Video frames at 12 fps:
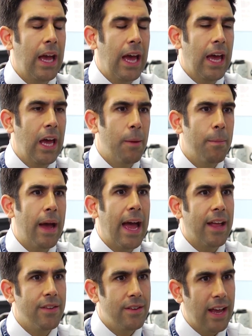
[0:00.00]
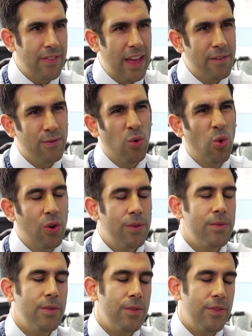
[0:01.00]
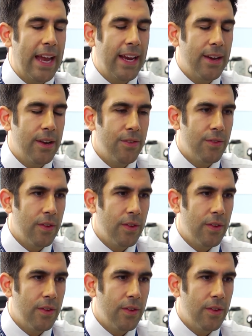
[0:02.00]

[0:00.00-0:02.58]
and therefore they